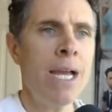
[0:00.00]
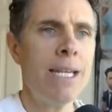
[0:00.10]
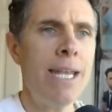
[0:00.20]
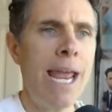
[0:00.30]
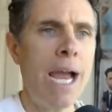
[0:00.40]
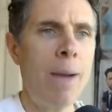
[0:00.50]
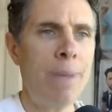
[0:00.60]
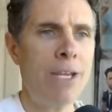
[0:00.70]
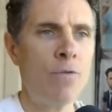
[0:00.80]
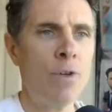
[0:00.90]
Today I'm
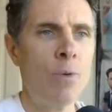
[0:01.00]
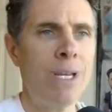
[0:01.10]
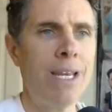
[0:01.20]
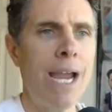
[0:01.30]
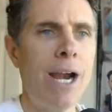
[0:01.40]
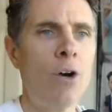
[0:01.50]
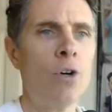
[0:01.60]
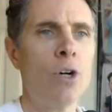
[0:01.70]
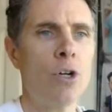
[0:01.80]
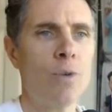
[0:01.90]
interviewing
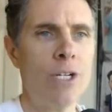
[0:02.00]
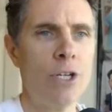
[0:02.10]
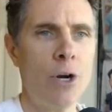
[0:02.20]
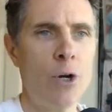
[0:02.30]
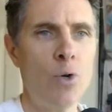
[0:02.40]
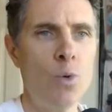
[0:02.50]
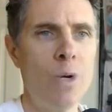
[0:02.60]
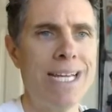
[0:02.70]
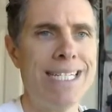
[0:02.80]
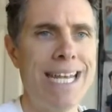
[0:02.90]
Carole Kirschner, who
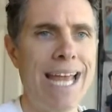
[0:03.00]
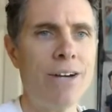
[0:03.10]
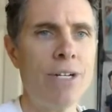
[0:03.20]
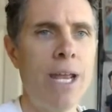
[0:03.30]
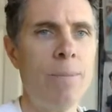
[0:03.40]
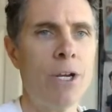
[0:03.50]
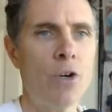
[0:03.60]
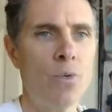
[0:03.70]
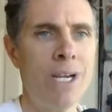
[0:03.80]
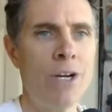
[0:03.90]
is an entertainment
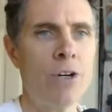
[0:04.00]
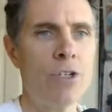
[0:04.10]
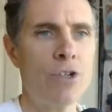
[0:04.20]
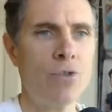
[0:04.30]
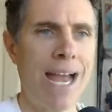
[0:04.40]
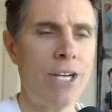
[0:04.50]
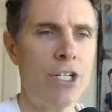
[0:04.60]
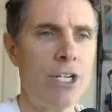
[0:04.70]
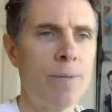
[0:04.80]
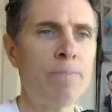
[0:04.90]
career
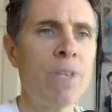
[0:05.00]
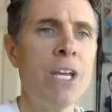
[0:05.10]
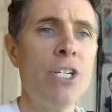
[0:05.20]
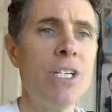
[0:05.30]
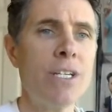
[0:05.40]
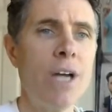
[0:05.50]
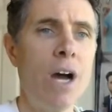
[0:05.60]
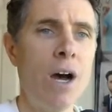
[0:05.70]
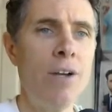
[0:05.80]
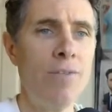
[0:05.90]
strategist. She has a
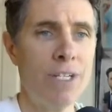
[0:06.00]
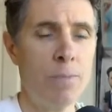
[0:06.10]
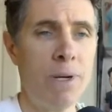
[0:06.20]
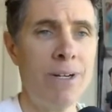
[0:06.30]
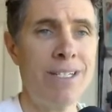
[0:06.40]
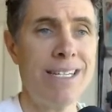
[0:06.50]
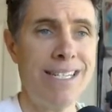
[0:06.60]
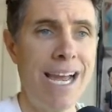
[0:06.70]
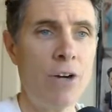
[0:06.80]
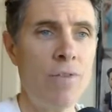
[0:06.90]
ton of experience in
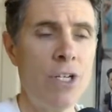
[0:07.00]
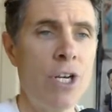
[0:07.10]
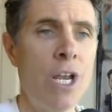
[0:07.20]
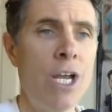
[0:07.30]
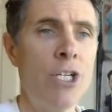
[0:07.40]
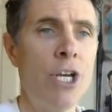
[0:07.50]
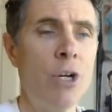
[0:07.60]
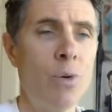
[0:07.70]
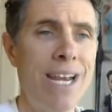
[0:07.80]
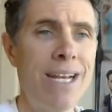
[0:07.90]
television. She
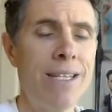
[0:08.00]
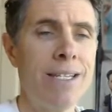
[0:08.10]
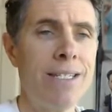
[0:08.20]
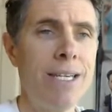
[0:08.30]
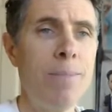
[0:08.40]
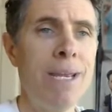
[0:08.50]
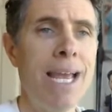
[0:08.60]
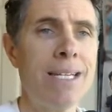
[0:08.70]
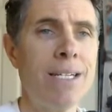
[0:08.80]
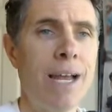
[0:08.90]
created the
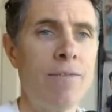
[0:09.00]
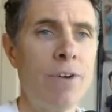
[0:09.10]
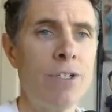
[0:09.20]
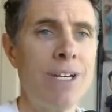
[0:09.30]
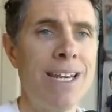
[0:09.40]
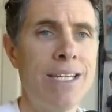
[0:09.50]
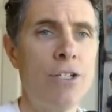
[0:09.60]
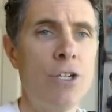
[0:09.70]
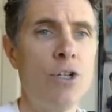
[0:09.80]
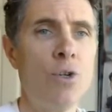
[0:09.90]
CBS Diversity
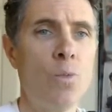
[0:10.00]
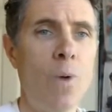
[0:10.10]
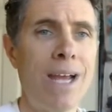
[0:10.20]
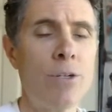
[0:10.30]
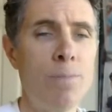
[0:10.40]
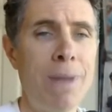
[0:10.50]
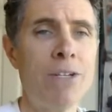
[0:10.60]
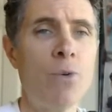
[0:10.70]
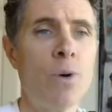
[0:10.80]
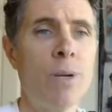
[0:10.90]
Institute Writers
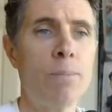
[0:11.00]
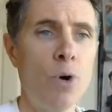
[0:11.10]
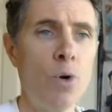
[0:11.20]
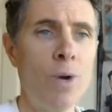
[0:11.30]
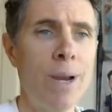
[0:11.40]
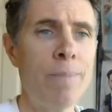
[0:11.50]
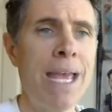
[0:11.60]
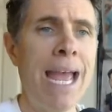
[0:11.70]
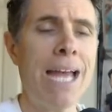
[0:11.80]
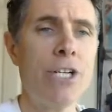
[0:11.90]
Mentoring Program,
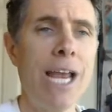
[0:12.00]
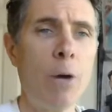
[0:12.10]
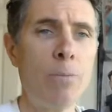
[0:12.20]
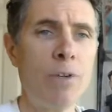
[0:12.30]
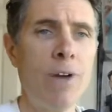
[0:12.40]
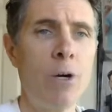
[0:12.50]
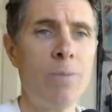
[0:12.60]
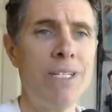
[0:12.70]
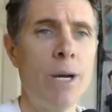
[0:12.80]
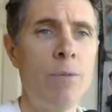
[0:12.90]
and she helped develop
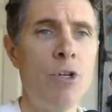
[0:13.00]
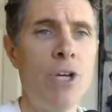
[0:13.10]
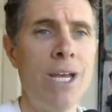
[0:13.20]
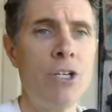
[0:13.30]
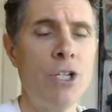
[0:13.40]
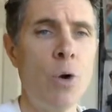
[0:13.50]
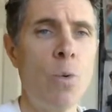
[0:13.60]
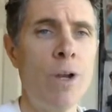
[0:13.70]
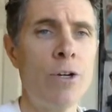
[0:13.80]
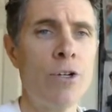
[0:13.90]
the WGA
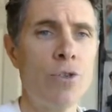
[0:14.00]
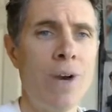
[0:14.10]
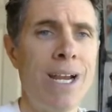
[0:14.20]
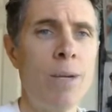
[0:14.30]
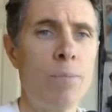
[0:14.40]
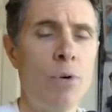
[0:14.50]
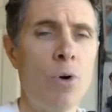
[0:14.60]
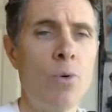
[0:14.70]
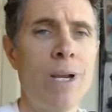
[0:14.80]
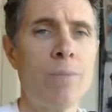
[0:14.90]
Showrunner Training
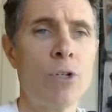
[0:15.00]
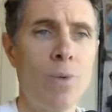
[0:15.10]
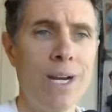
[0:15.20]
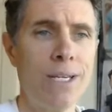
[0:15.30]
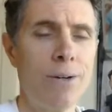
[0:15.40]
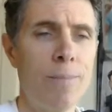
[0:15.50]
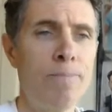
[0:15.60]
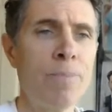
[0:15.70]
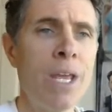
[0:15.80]
Program's curriculum.